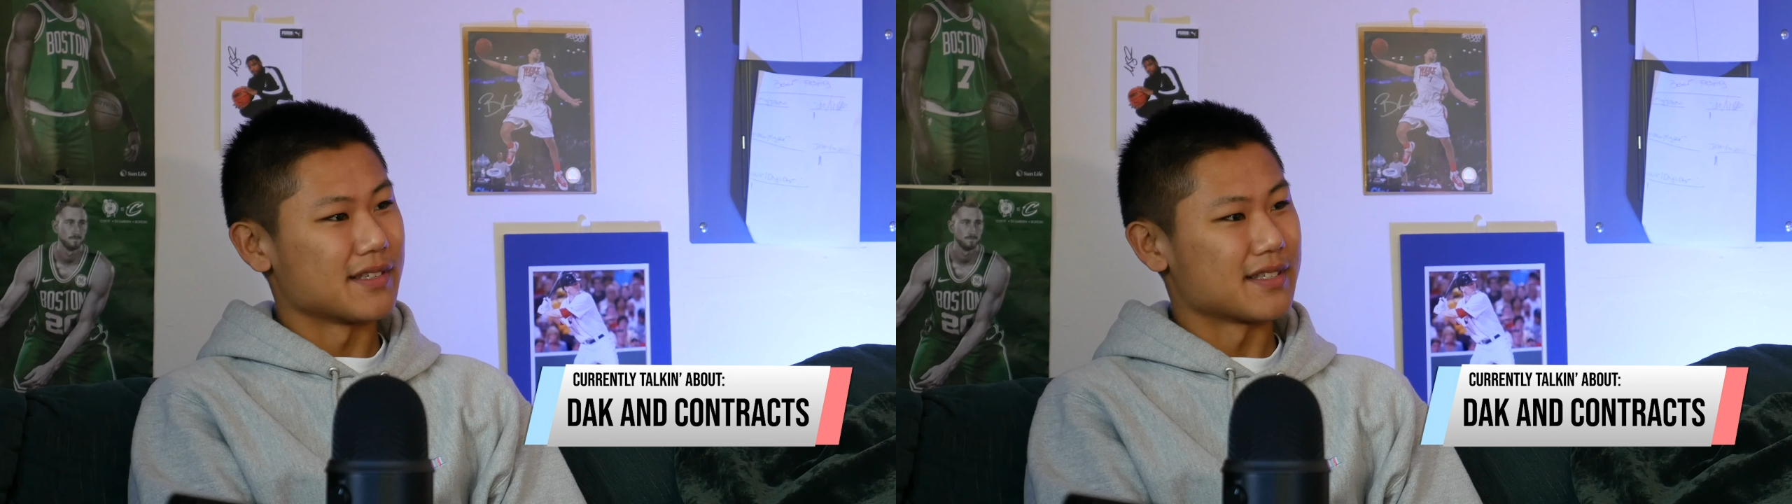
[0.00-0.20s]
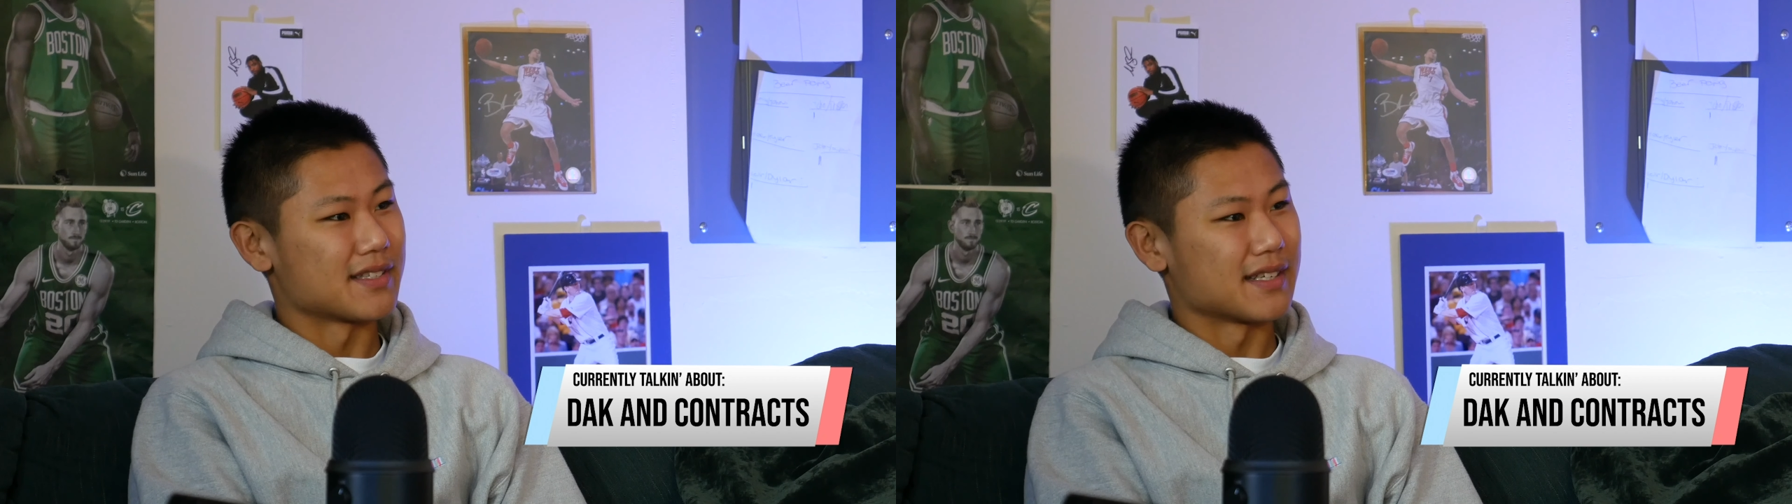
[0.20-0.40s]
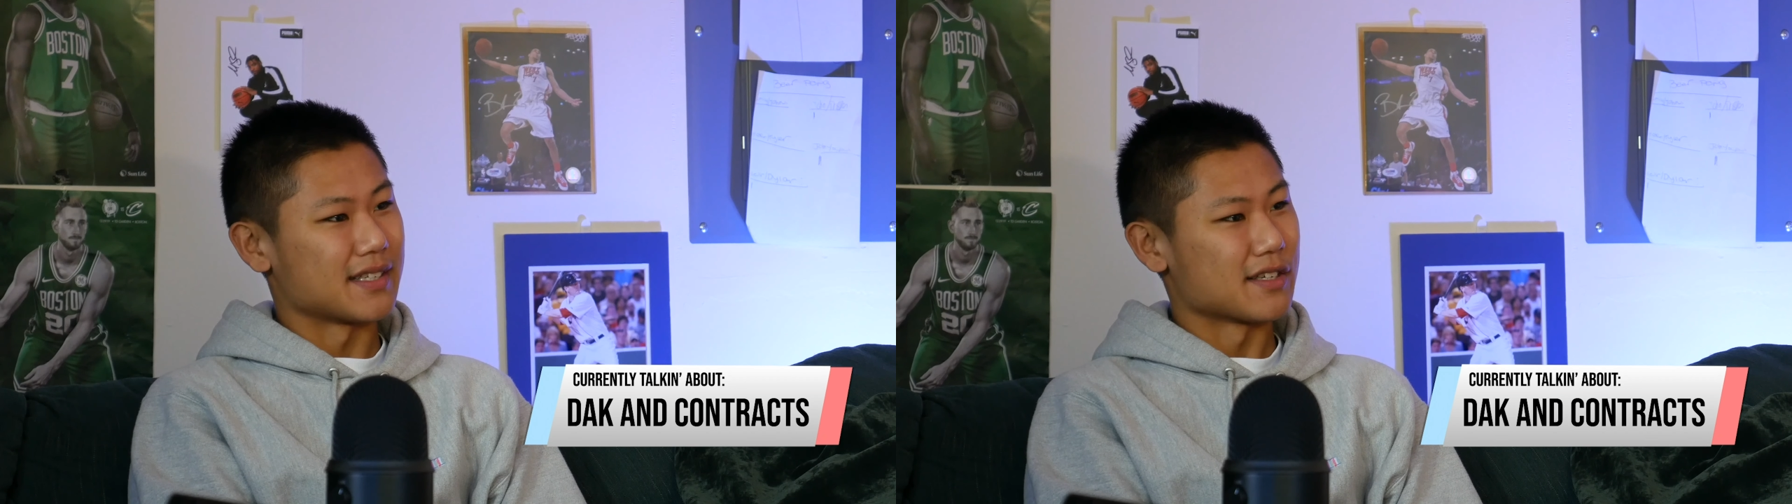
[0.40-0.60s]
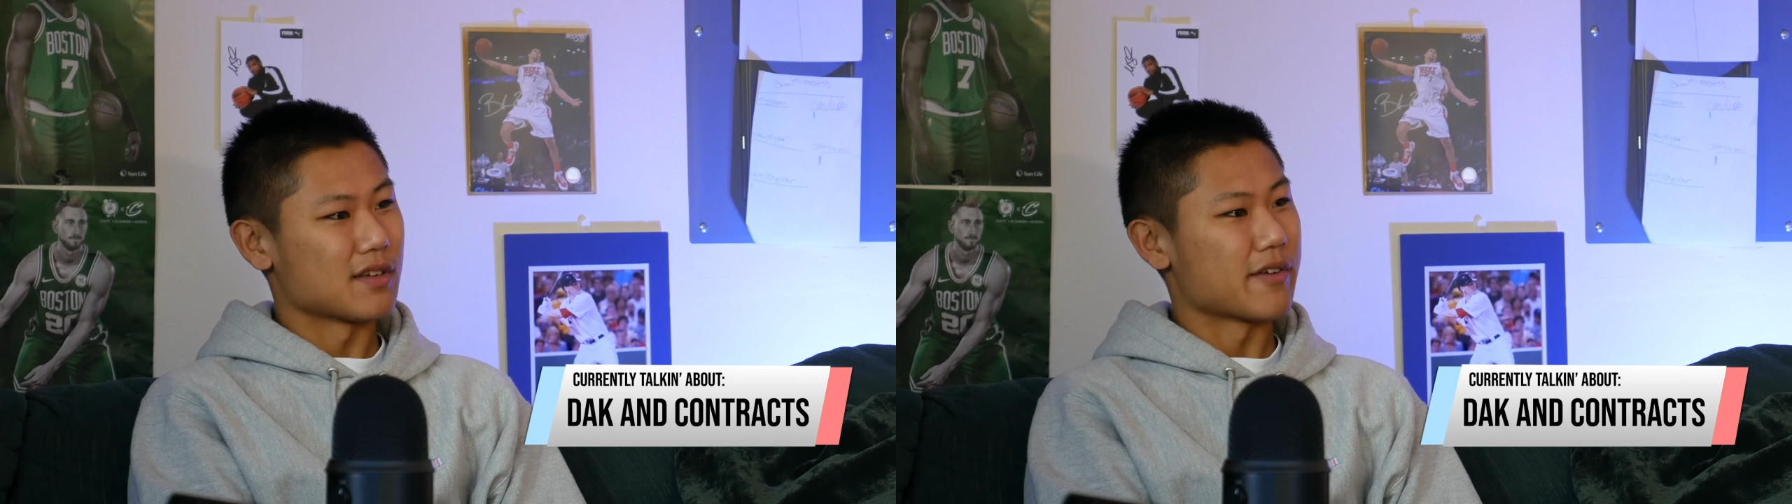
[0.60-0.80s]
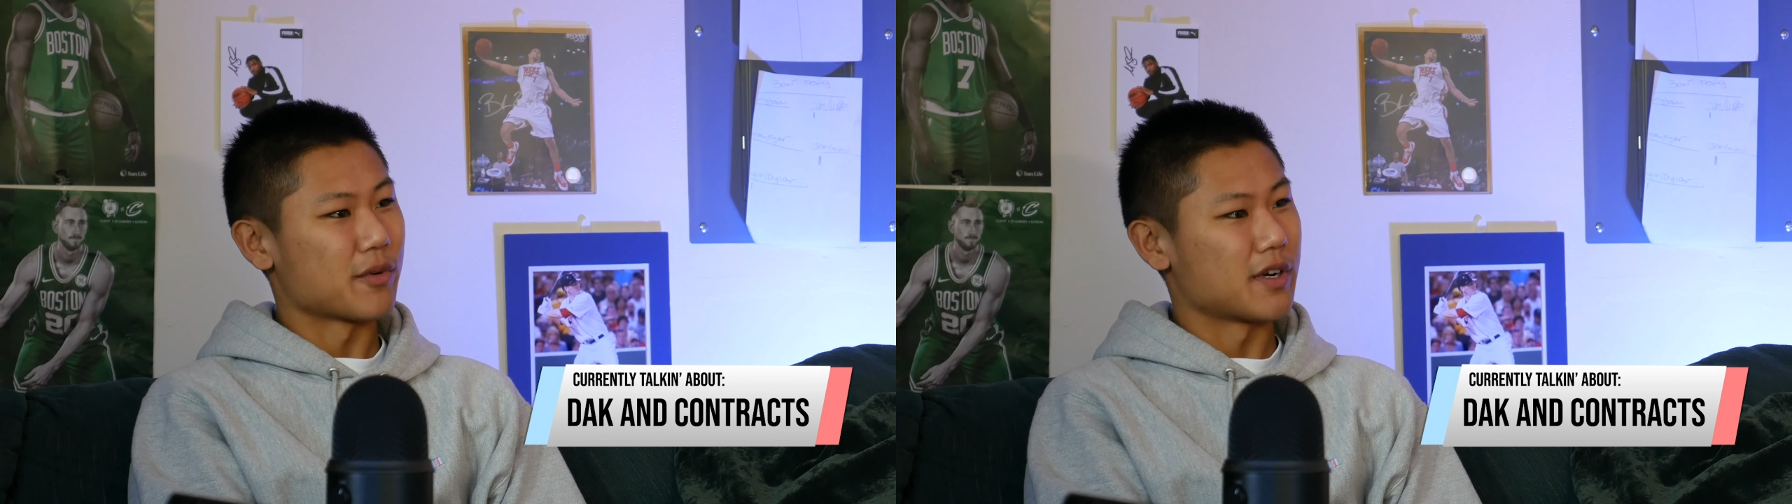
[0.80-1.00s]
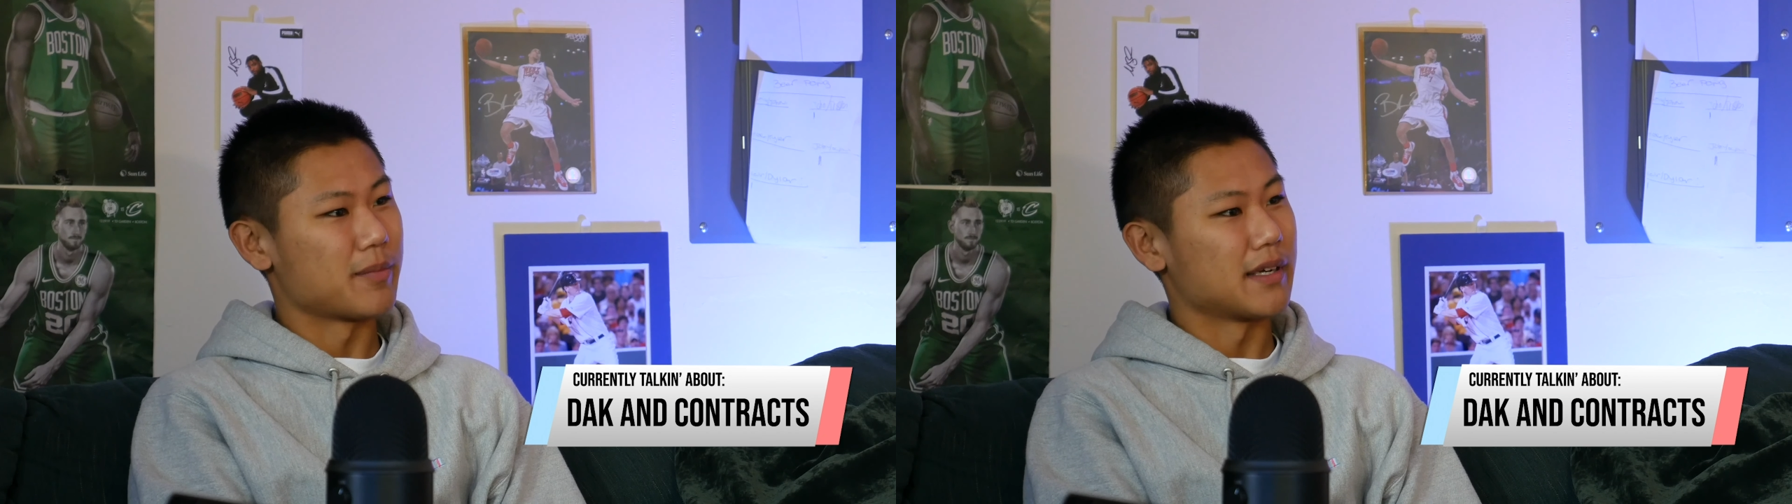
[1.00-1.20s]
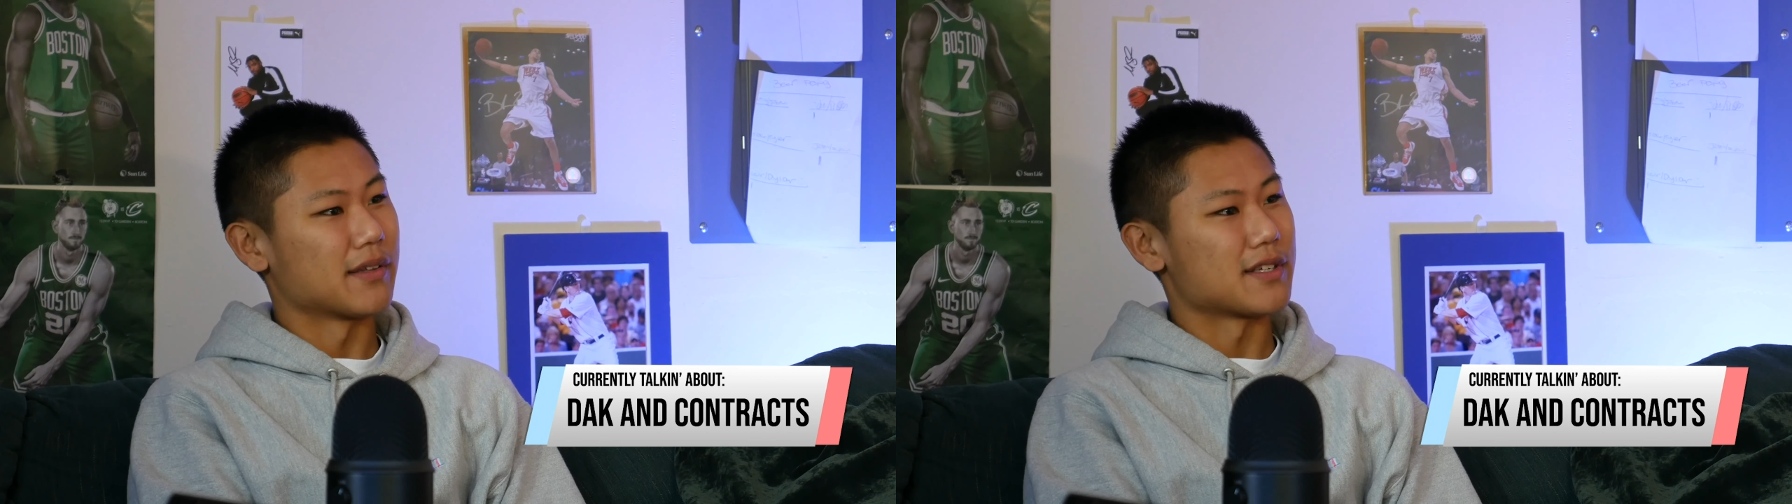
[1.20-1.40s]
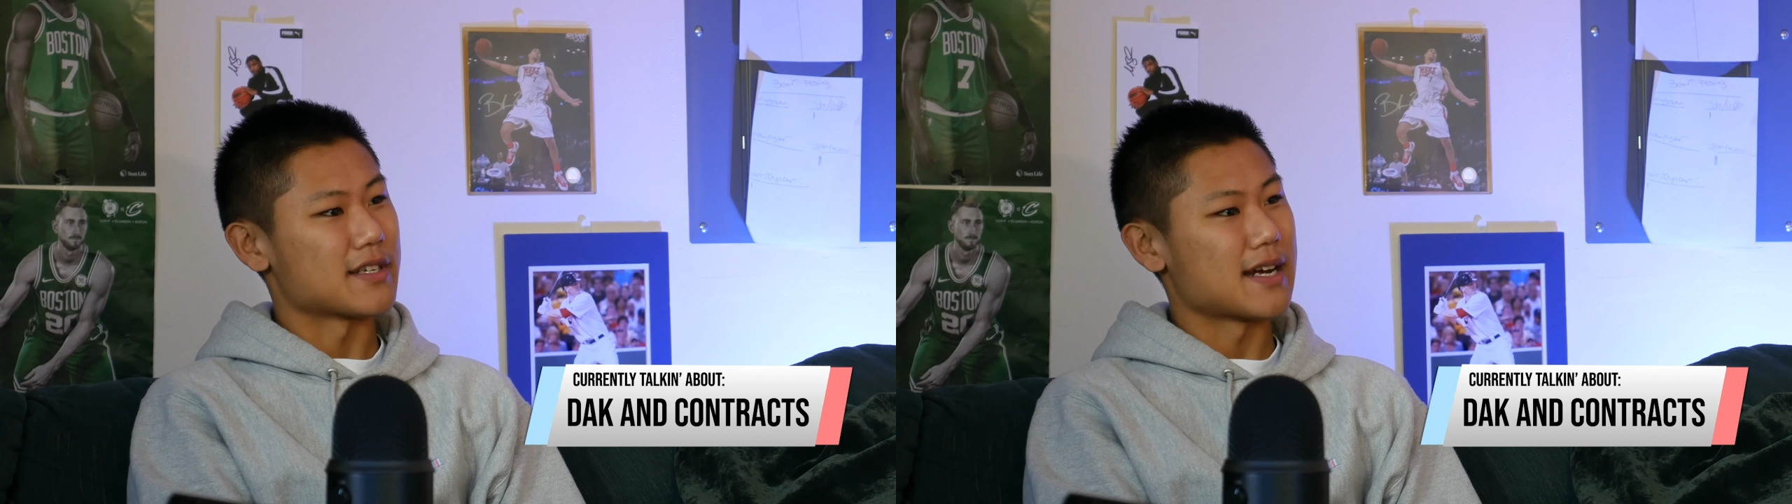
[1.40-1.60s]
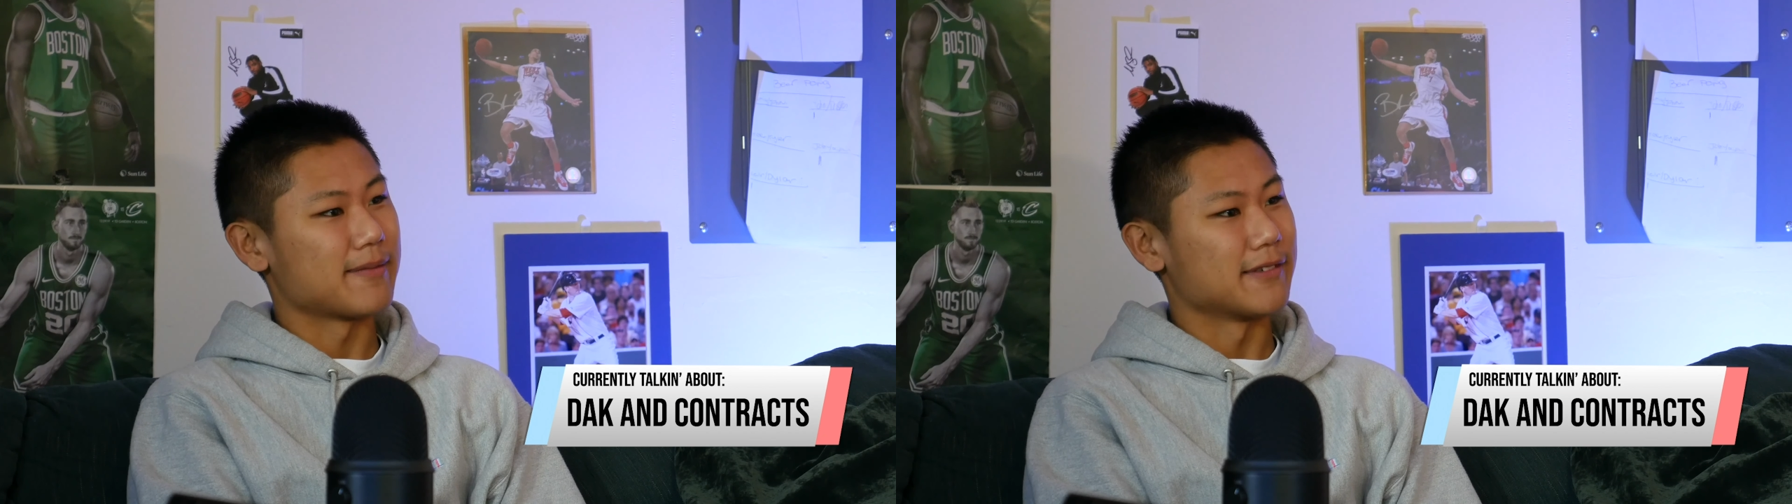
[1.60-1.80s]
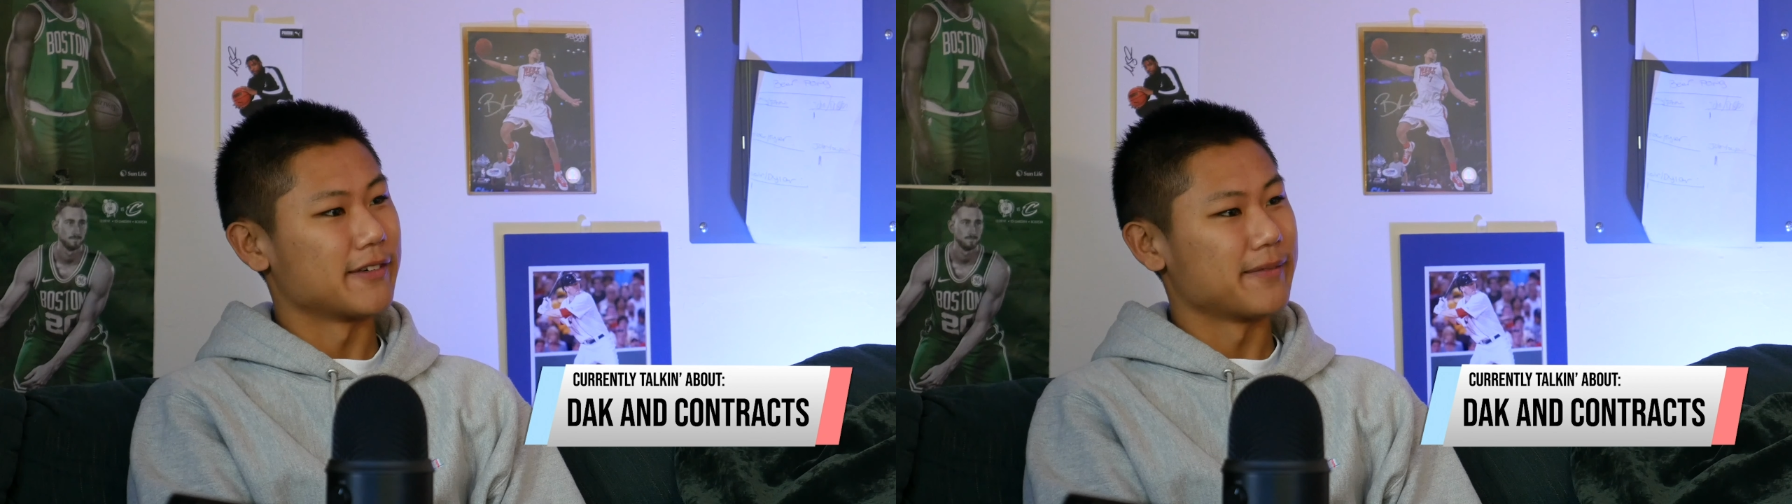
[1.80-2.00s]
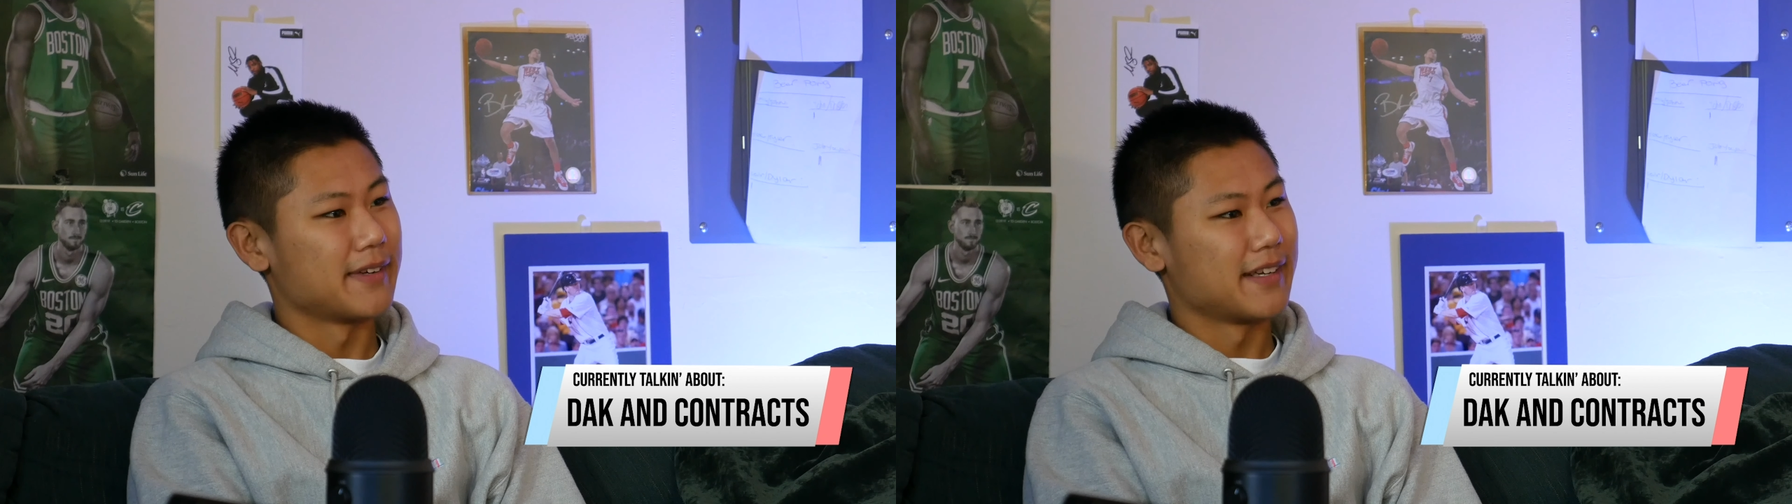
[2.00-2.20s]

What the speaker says: and just doesn't ever want to play another snap for him?